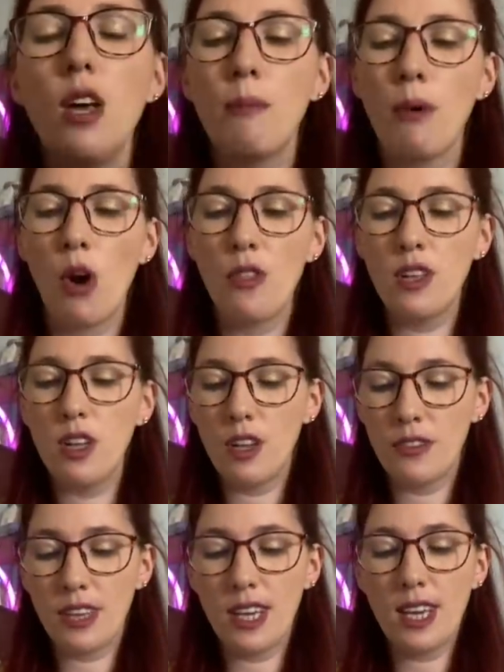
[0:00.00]
But on
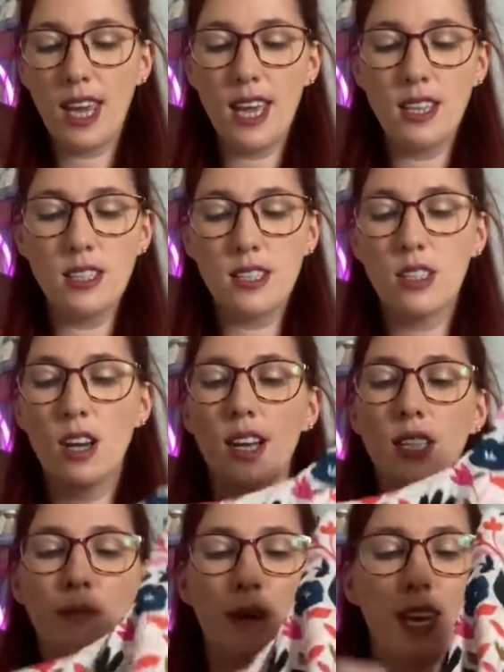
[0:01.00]
the
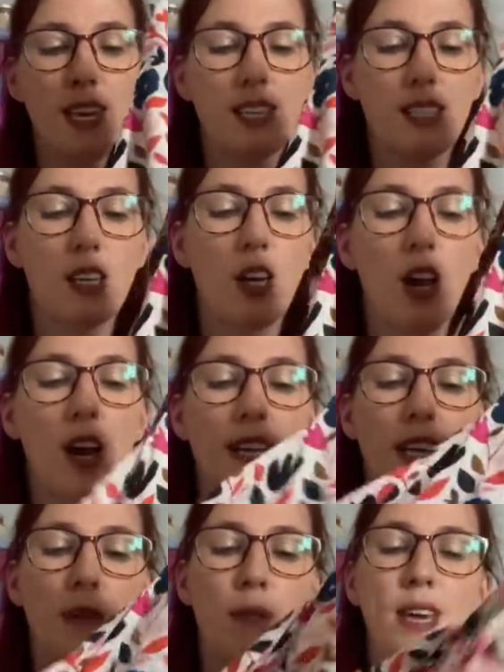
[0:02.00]
inside piece, the
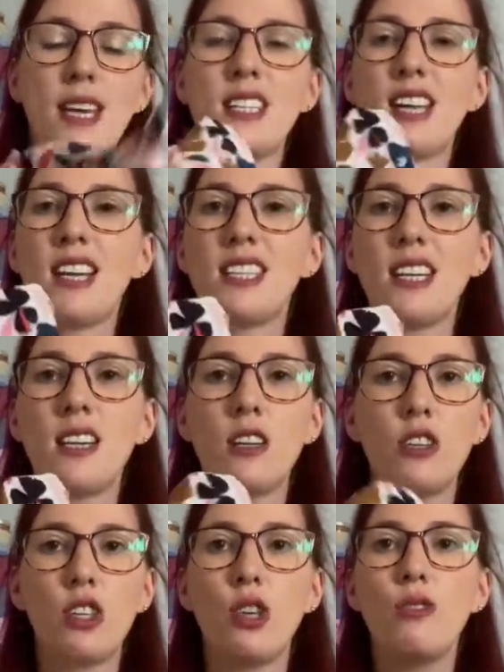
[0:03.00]
lining piece, I
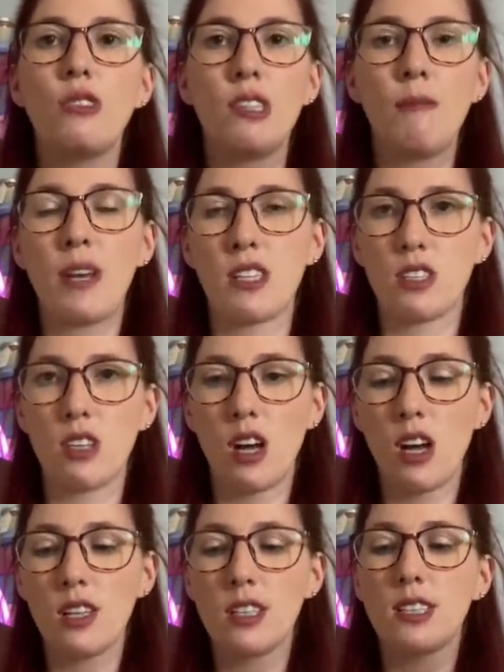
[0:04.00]
didn't use the bust
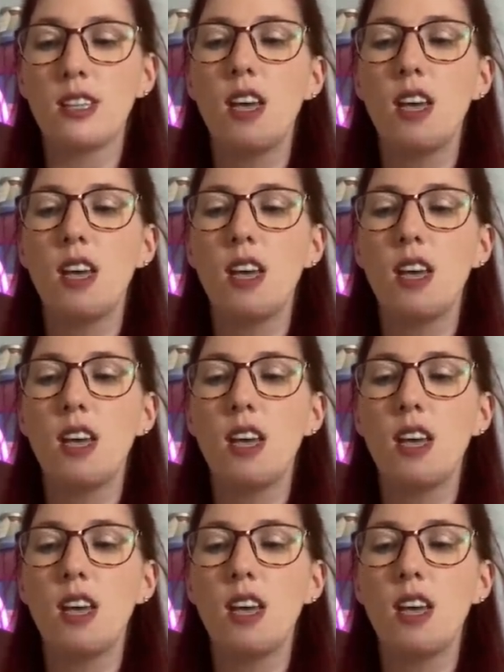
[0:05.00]
darts.